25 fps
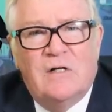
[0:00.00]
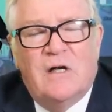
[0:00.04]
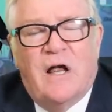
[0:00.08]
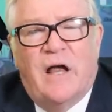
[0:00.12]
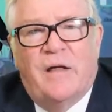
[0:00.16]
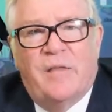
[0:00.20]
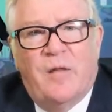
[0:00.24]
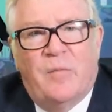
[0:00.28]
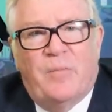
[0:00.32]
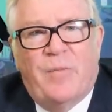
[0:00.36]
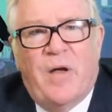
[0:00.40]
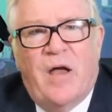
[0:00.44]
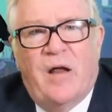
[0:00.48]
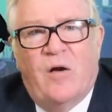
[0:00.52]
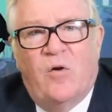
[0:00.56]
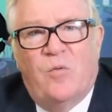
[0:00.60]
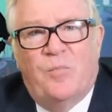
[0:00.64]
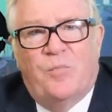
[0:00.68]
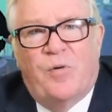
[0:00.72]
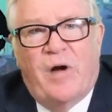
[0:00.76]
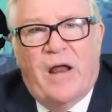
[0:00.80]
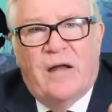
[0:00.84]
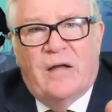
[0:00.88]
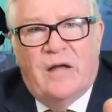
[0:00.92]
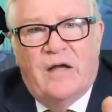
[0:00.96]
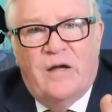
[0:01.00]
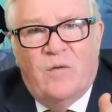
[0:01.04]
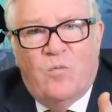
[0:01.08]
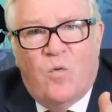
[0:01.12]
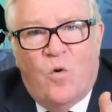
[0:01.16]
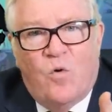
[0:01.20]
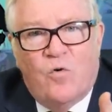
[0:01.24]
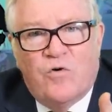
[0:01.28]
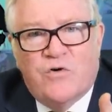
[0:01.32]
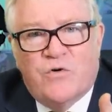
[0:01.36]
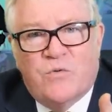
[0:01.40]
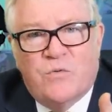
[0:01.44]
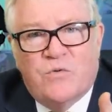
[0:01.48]
and the panel. Bradley
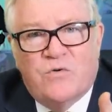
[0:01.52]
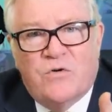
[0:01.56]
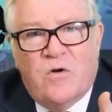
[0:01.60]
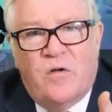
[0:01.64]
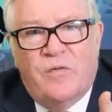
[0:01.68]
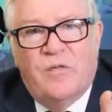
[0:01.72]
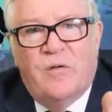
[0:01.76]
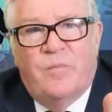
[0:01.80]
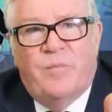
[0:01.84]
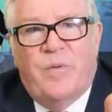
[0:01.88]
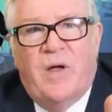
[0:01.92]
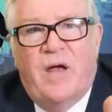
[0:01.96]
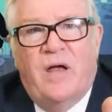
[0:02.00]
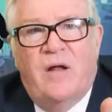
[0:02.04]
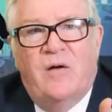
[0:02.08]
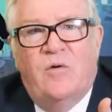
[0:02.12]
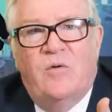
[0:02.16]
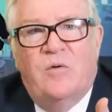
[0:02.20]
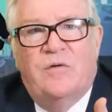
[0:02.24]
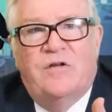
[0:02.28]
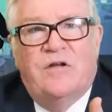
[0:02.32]
Walsh was on the panel.